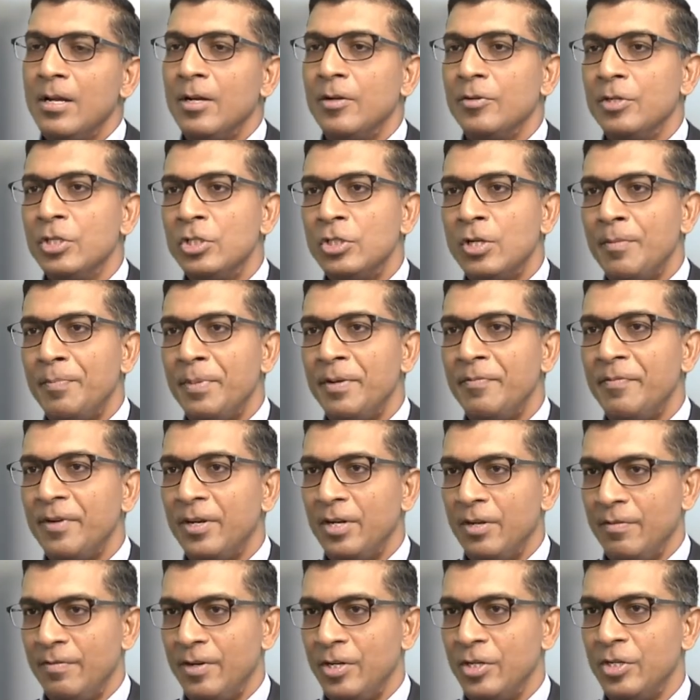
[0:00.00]
Now, disruptive
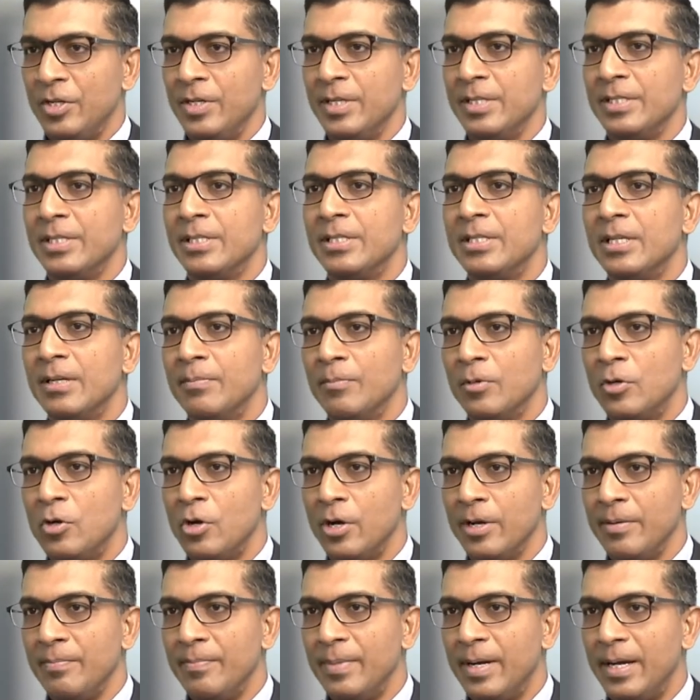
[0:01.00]
innovation is a term
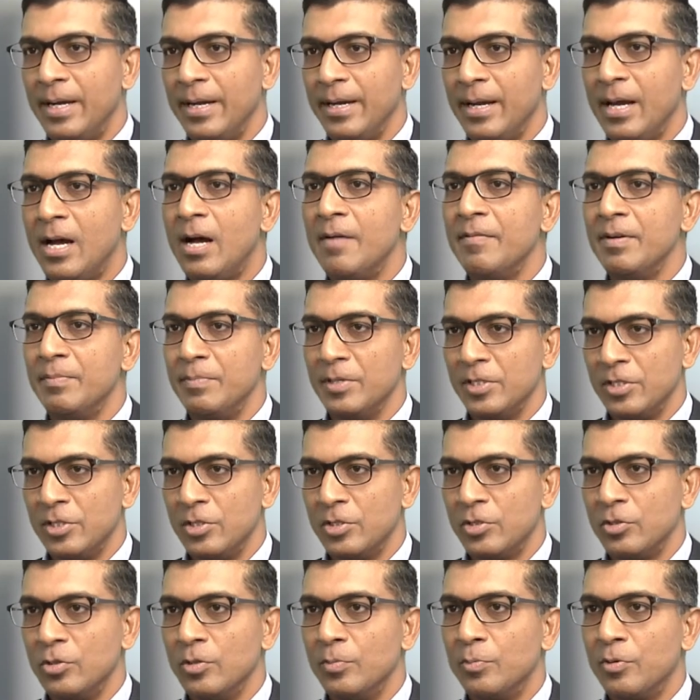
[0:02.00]
coined by Harvard
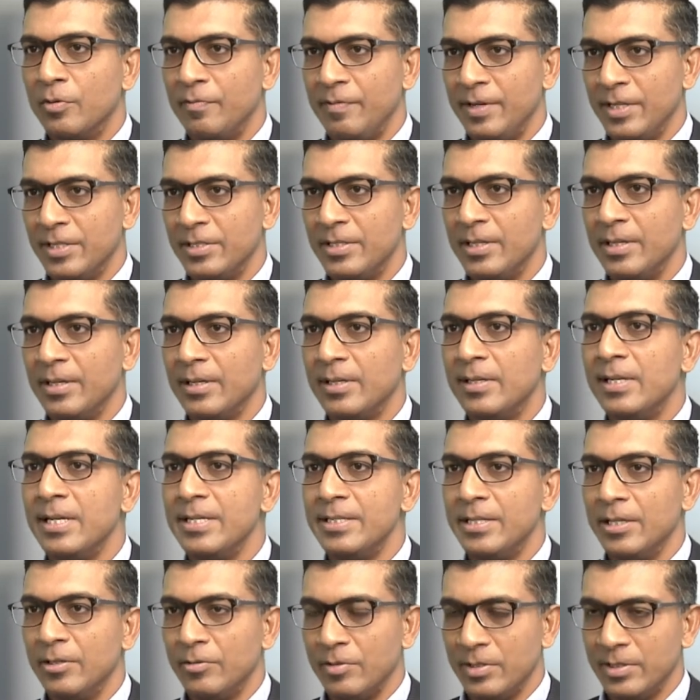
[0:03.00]
Business School professor
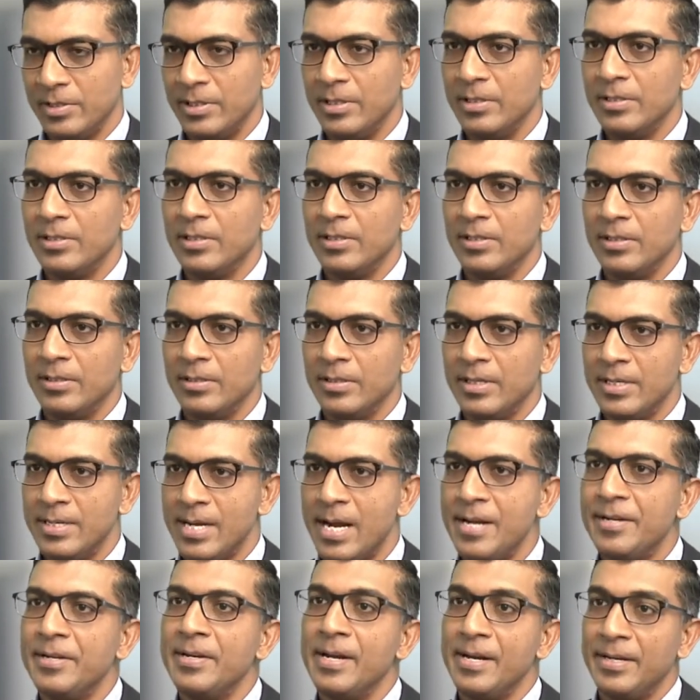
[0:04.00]
Clayton Christensen in
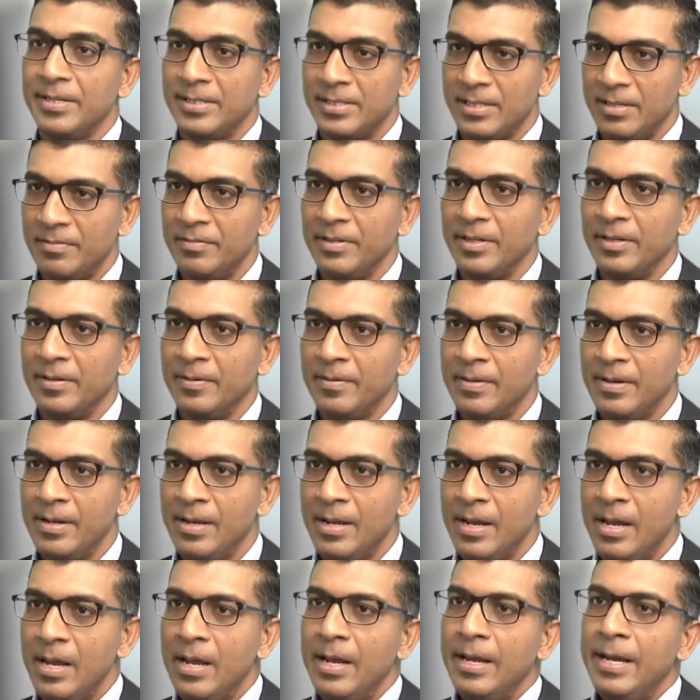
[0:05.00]
1997.
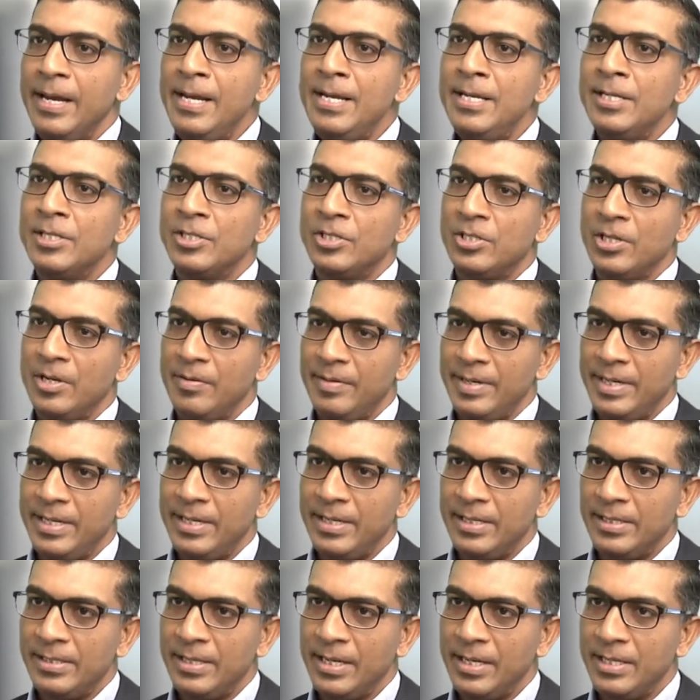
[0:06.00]
In his theory,
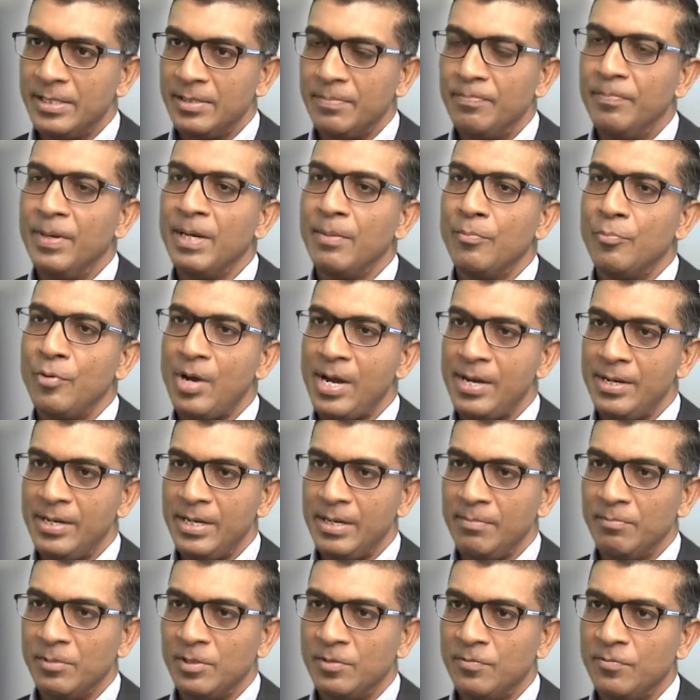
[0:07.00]
he says big brand
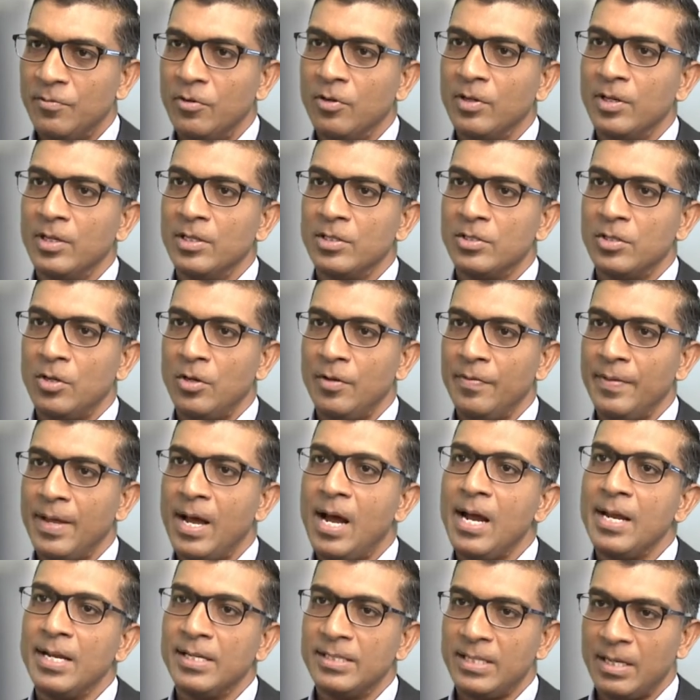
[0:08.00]
names focus on the
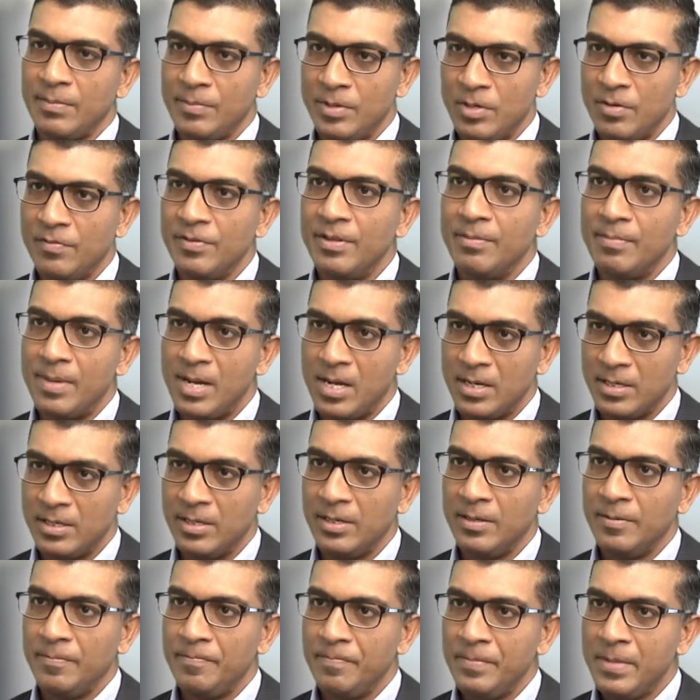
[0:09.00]
higher segment of the market.